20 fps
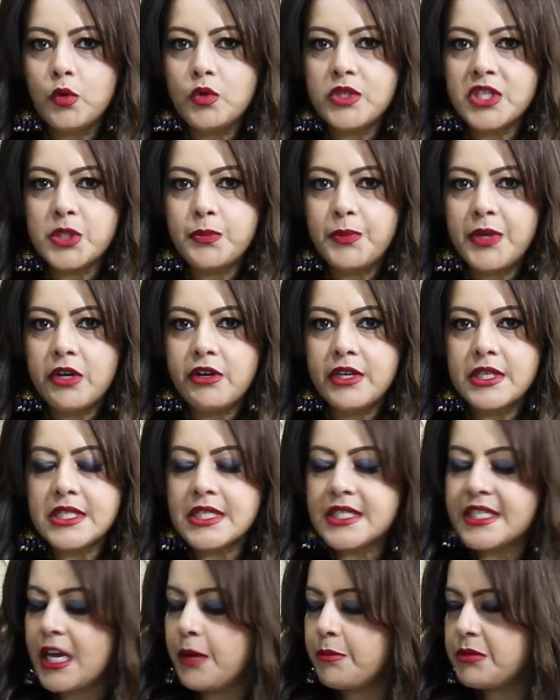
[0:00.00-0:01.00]
who's experienced
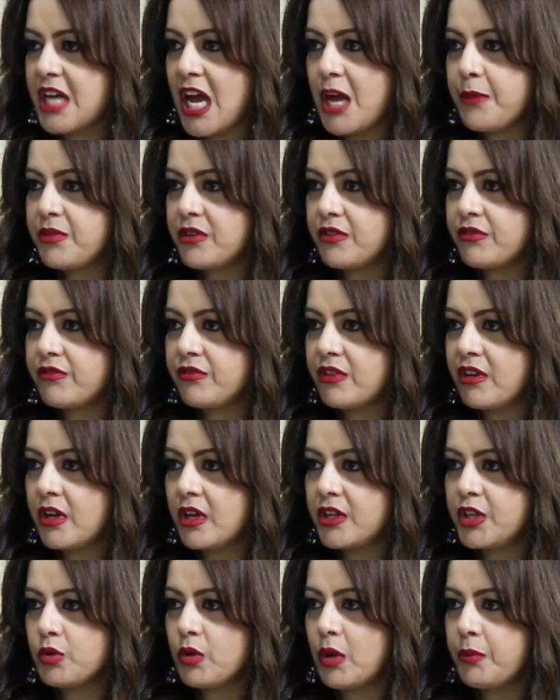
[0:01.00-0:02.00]
the same type of
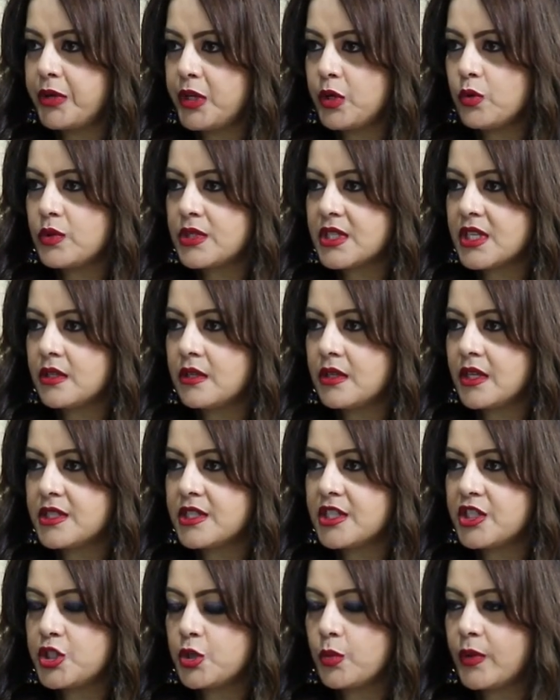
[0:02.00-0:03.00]
abuse
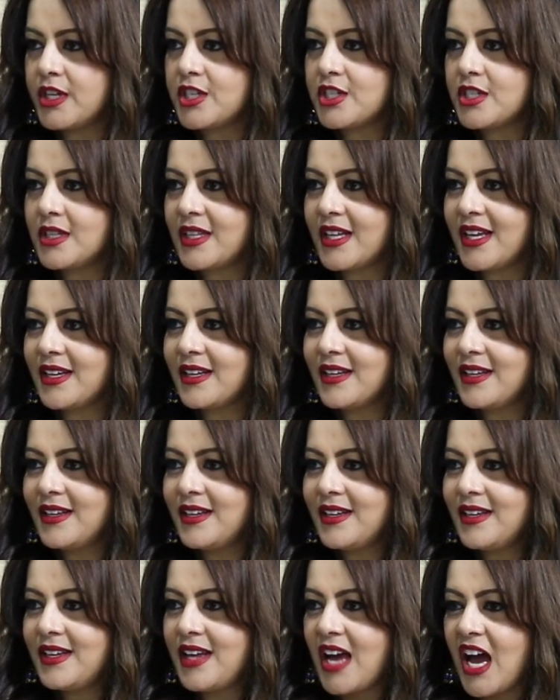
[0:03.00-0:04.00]
and situation, that
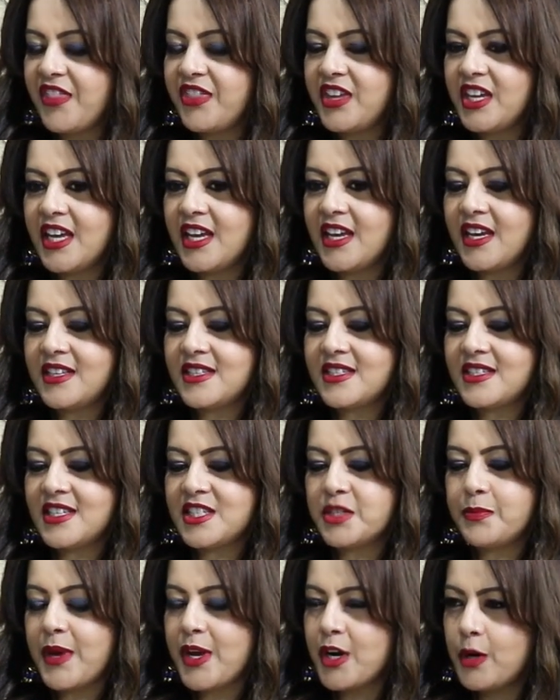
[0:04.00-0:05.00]
I think
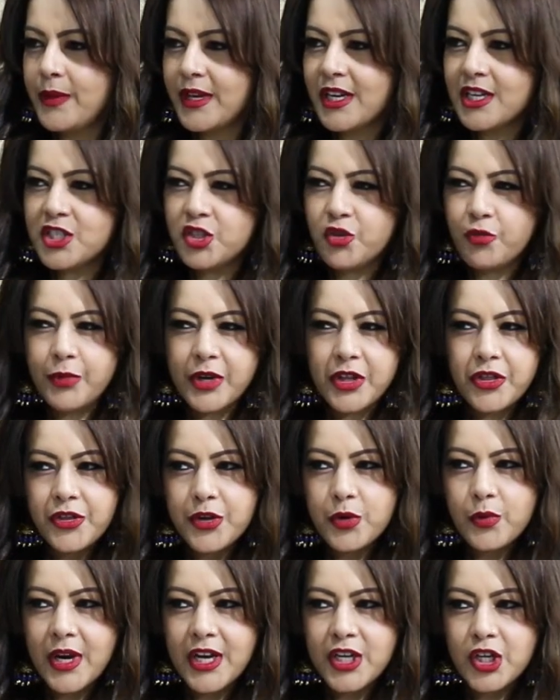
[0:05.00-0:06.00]
it's better because you've been
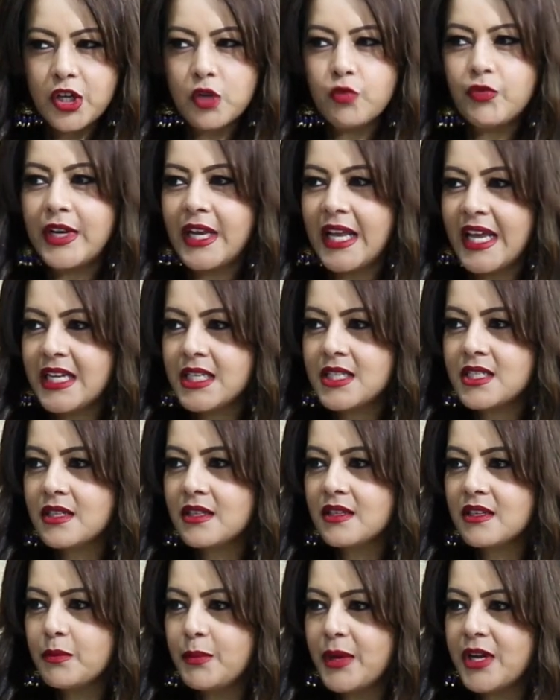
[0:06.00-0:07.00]
through it. You can relate
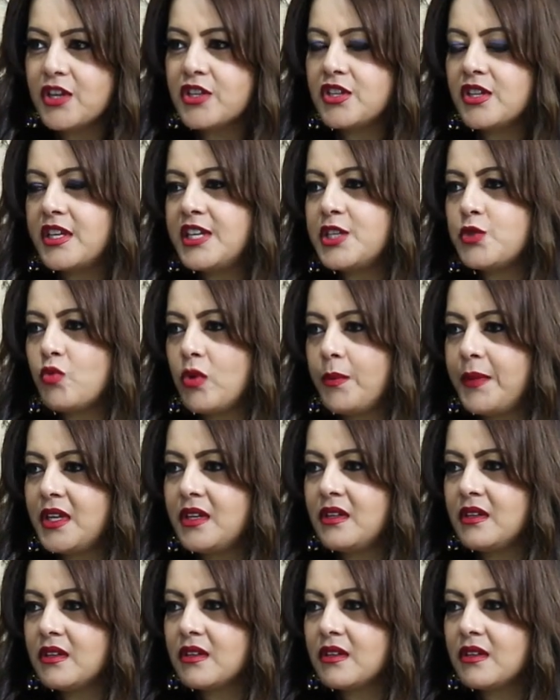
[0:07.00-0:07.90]
better to these women.